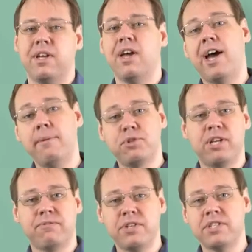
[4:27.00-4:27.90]
I'm
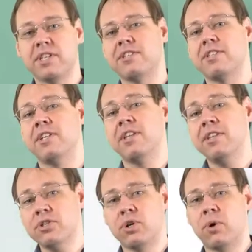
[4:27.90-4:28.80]
John Friskus, and in
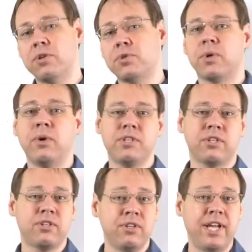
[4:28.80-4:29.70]
this course we're going to
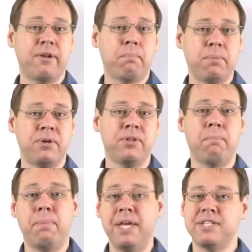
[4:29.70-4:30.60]
learn how to build a
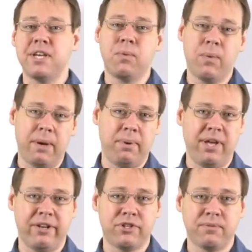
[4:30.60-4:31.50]
basic web
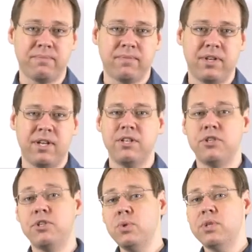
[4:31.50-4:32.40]
page. To
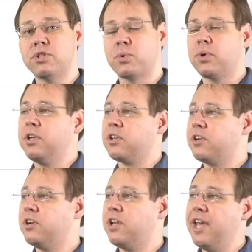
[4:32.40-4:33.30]
do this, we're going to
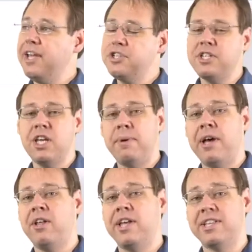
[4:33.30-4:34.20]
learn
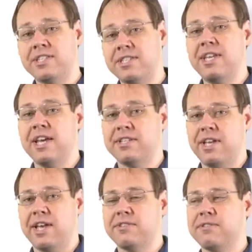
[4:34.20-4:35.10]
HTML and
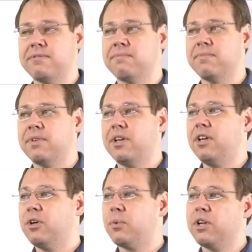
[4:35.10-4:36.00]
CSS.
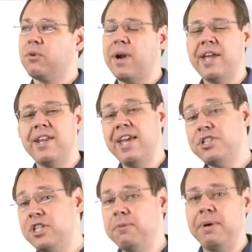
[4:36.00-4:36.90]
We're going to write
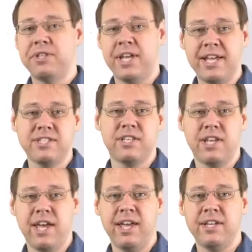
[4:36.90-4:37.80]
HTML text
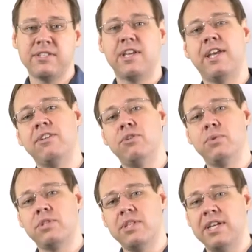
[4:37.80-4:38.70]
tags and
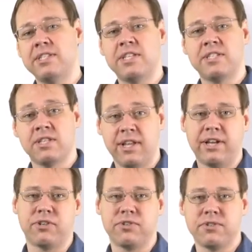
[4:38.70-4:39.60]
use CSS
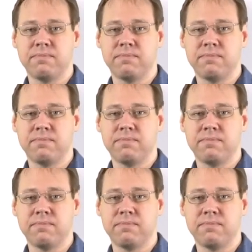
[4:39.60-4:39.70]
selectors.